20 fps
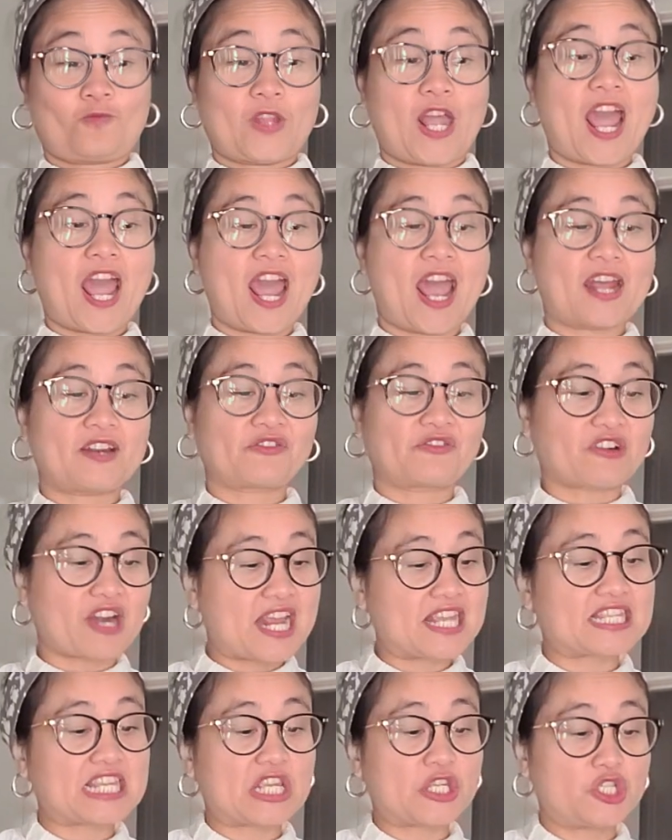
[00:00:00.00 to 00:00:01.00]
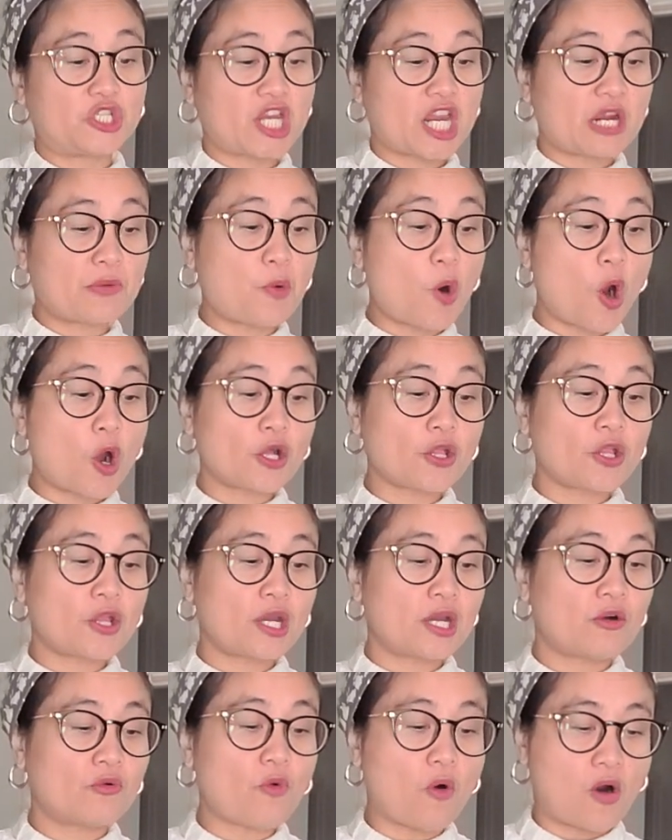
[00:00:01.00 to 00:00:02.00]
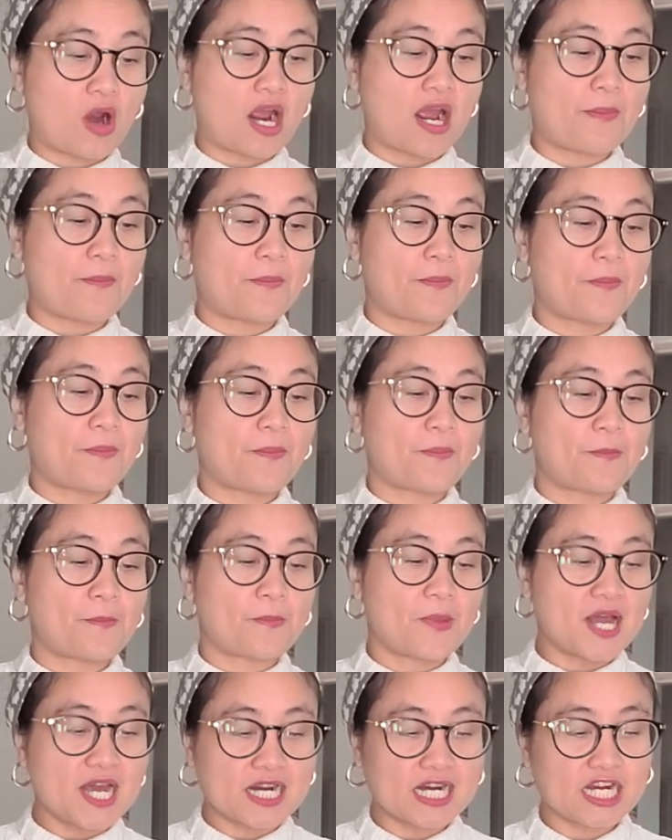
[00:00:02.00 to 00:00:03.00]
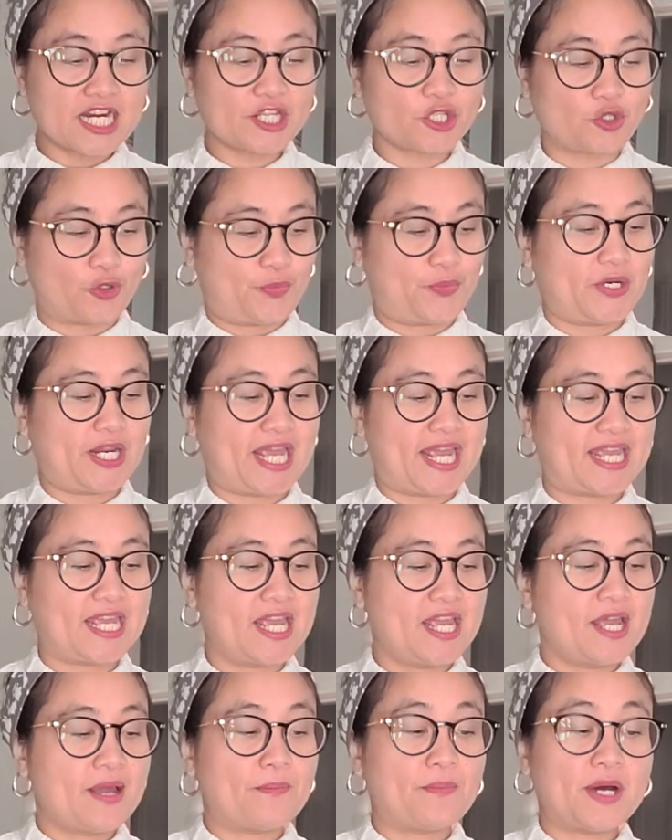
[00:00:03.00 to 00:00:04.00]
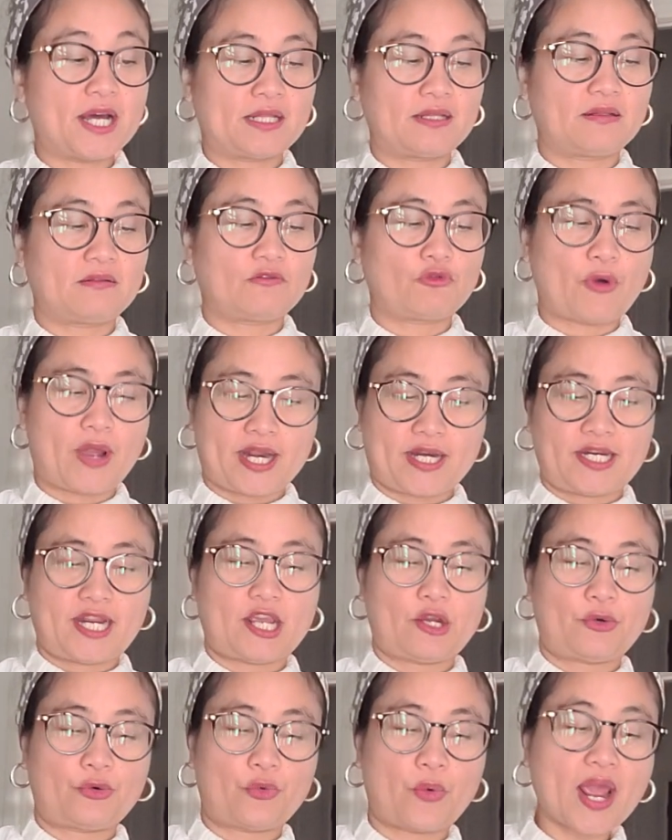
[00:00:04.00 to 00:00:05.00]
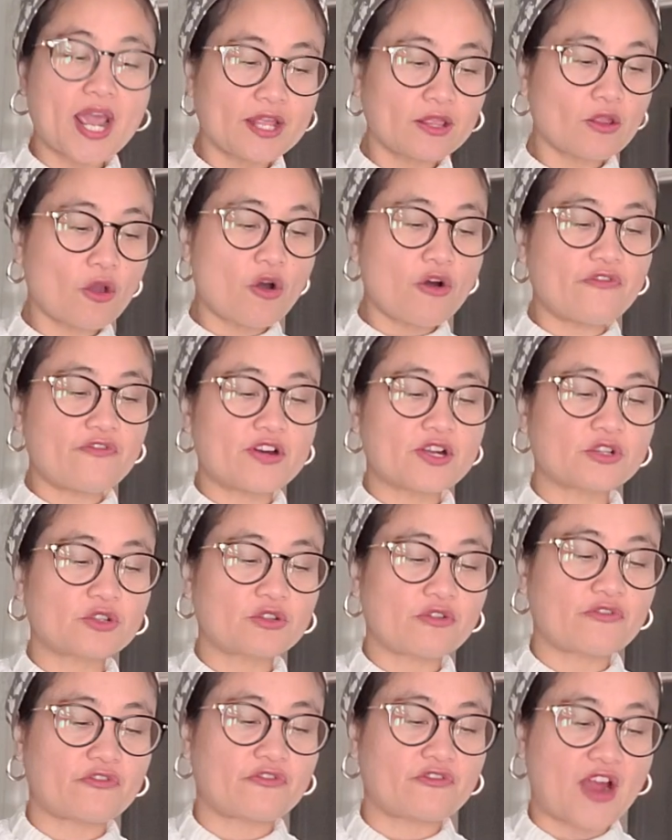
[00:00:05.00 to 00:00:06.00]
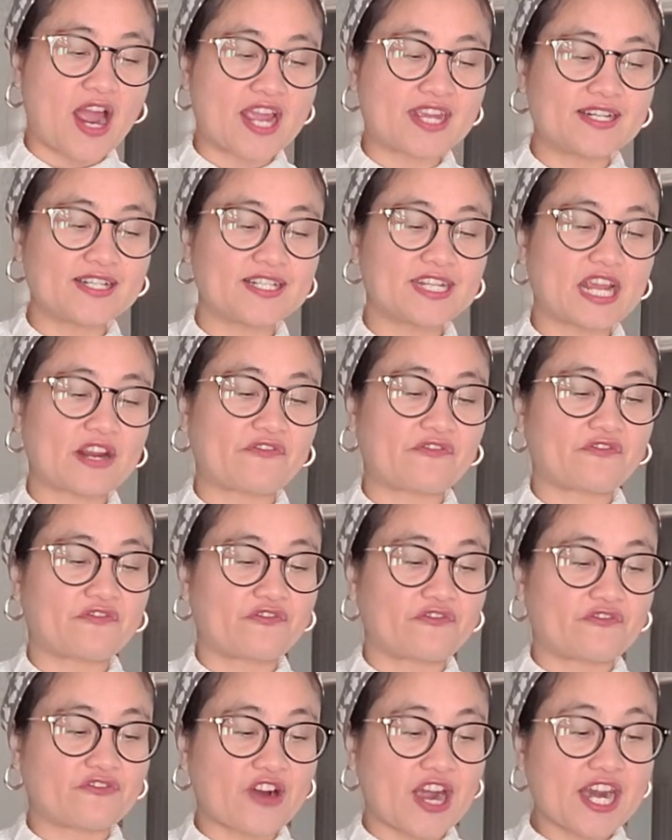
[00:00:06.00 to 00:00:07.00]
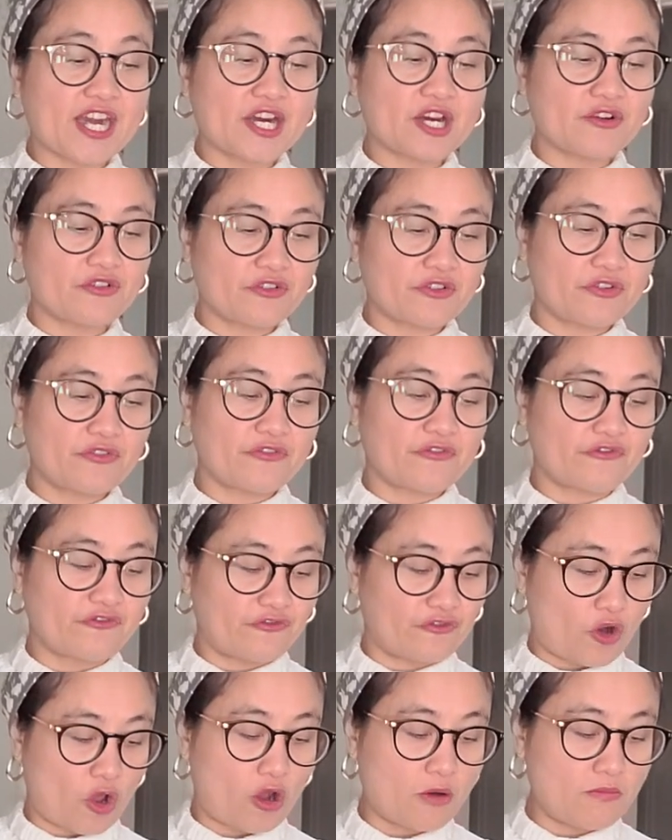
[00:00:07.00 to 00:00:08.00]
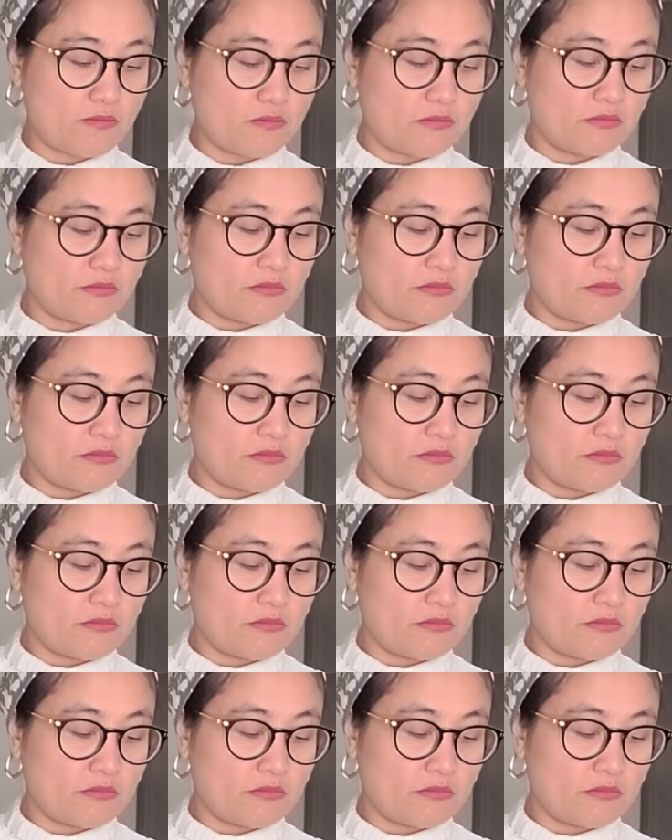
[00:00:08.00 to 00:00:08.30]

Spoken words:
and Grace and Jack both woke up early to play. But when they went over to find their friend Flop,